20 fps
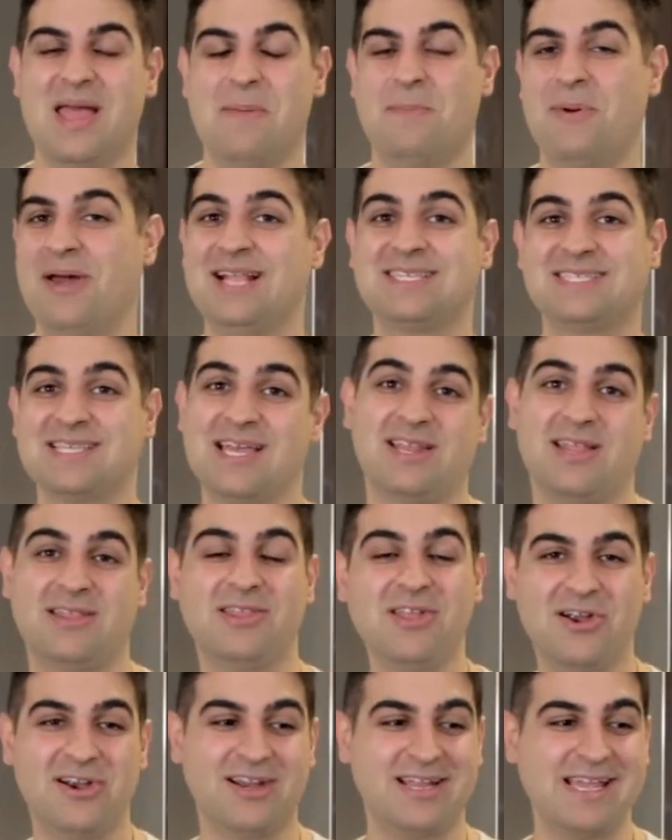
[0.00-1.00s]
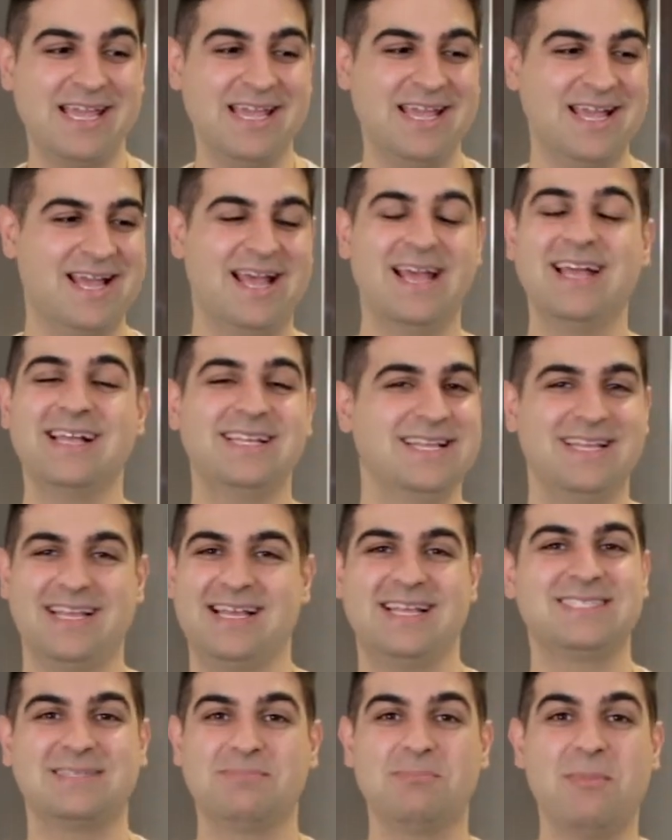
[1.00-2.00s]
but it's not a turkey.
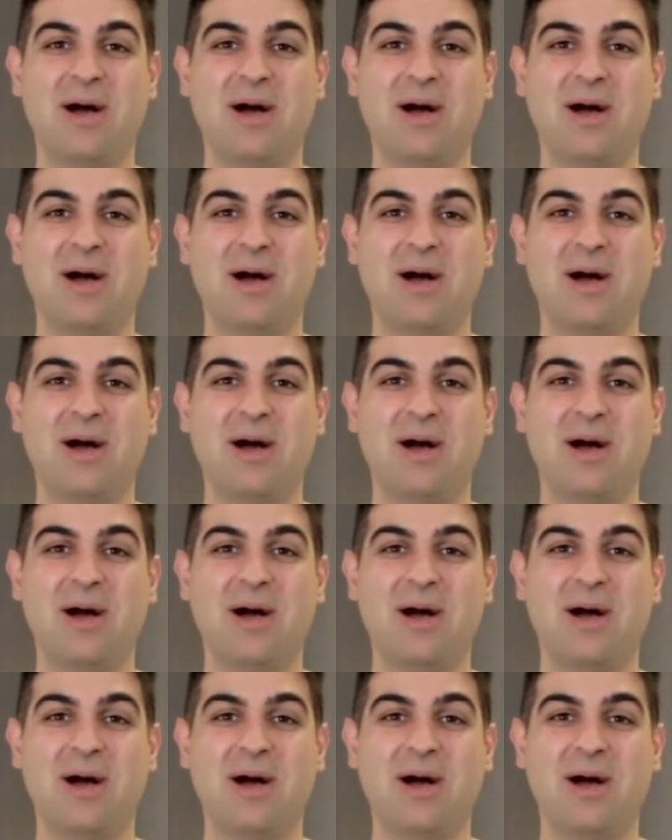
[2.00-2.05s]
It's